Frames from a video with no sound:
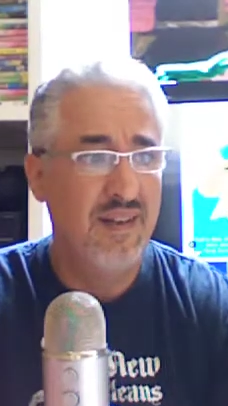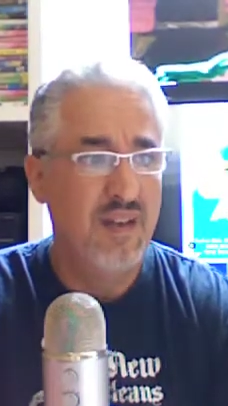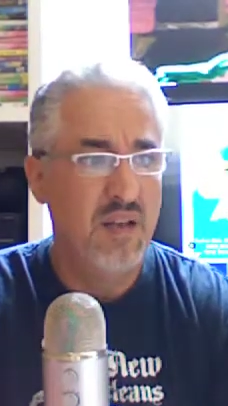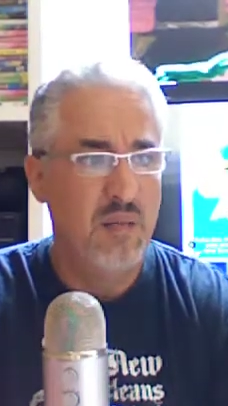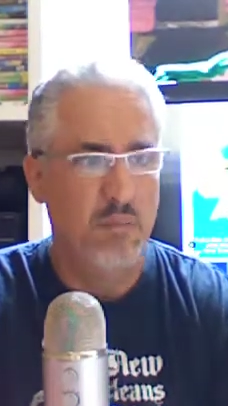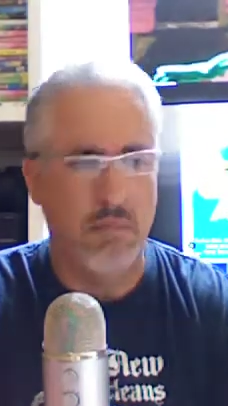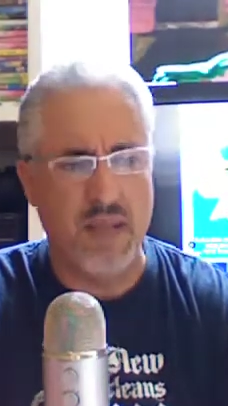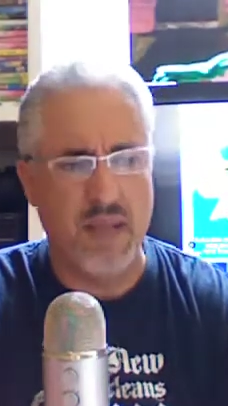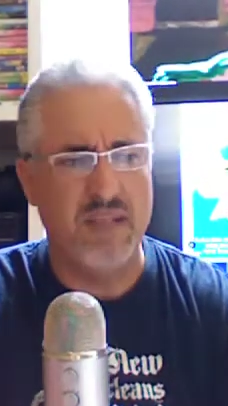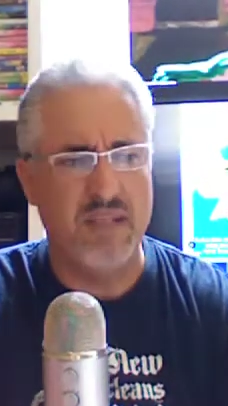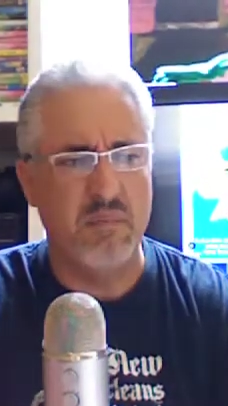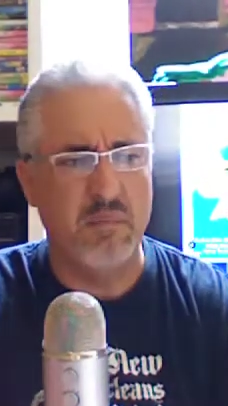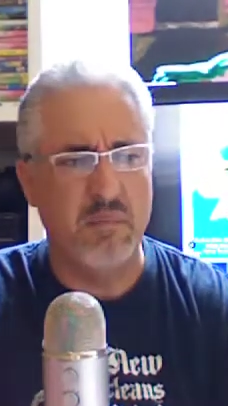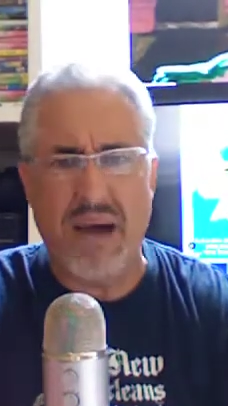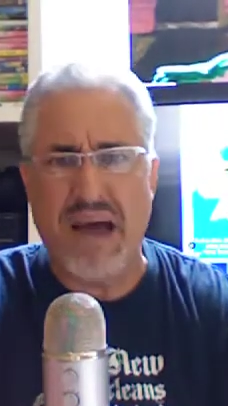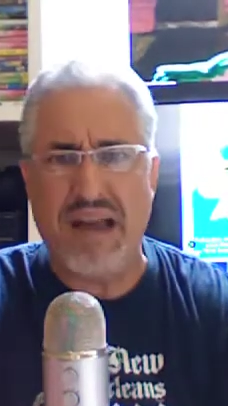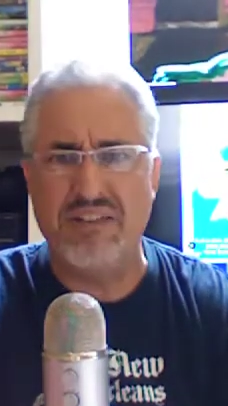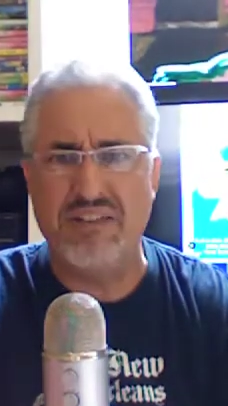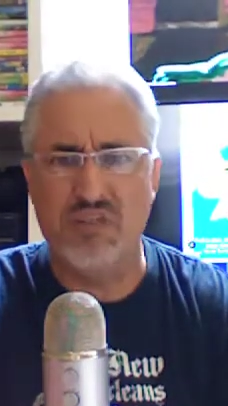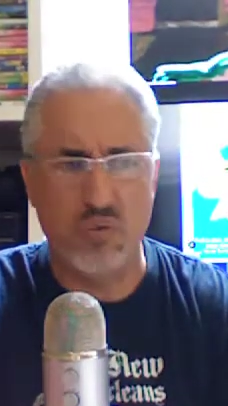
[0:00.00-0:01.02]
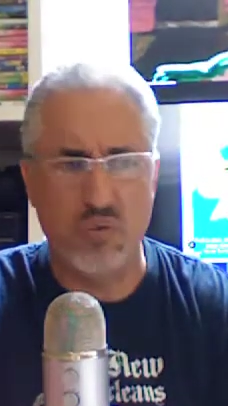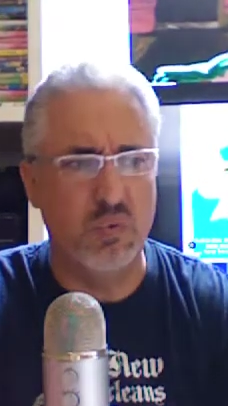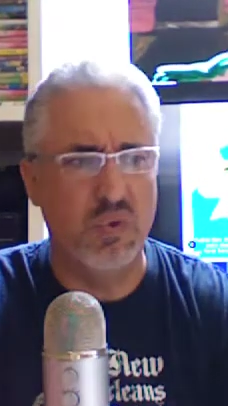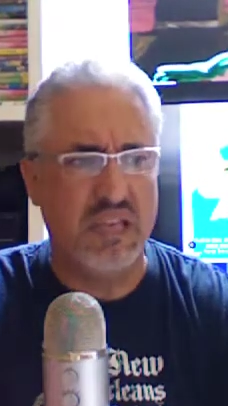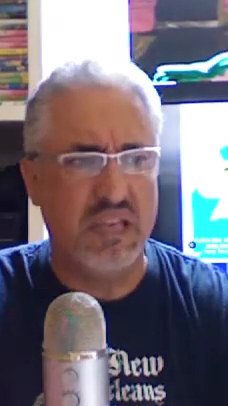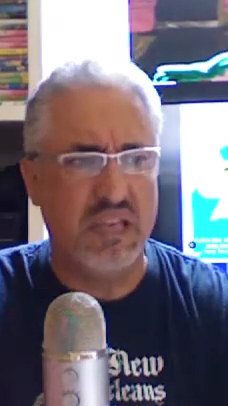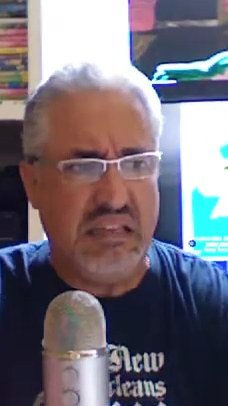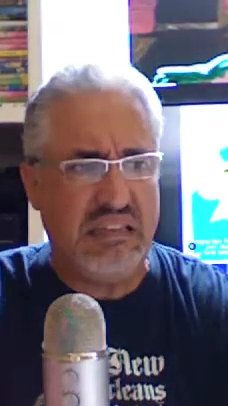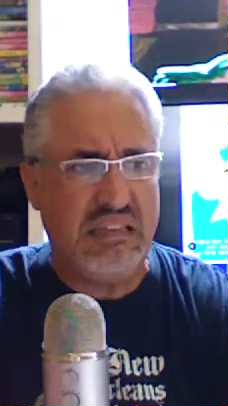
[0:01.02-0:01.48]
Bottom parts, you
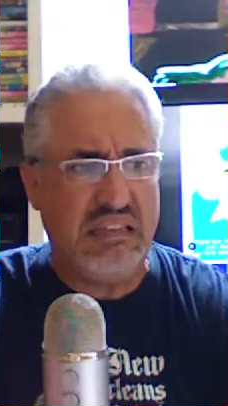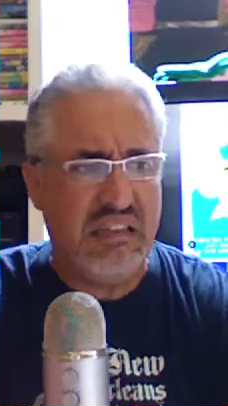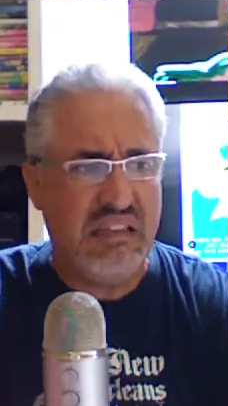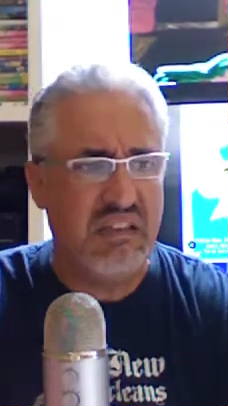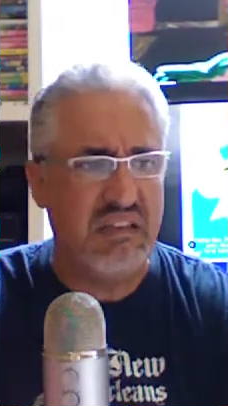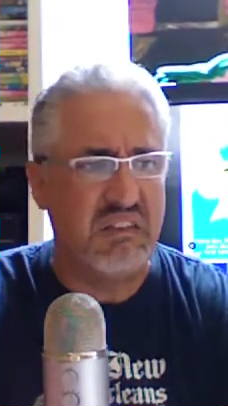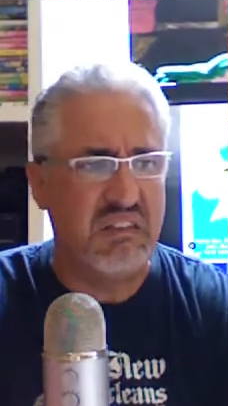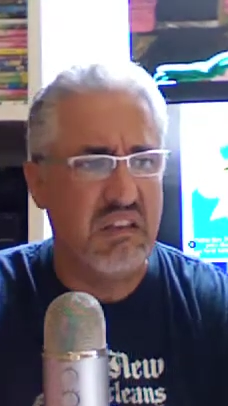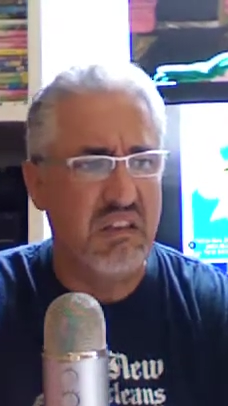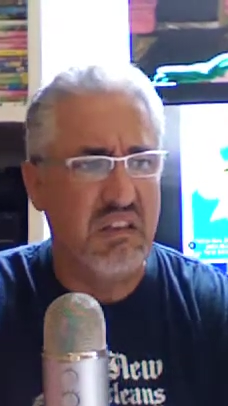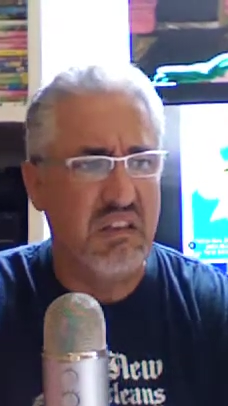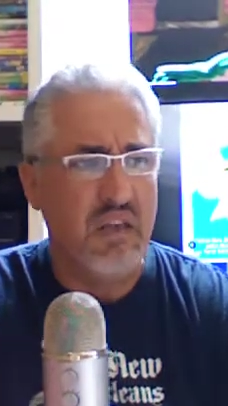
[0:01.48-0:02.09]
idiot.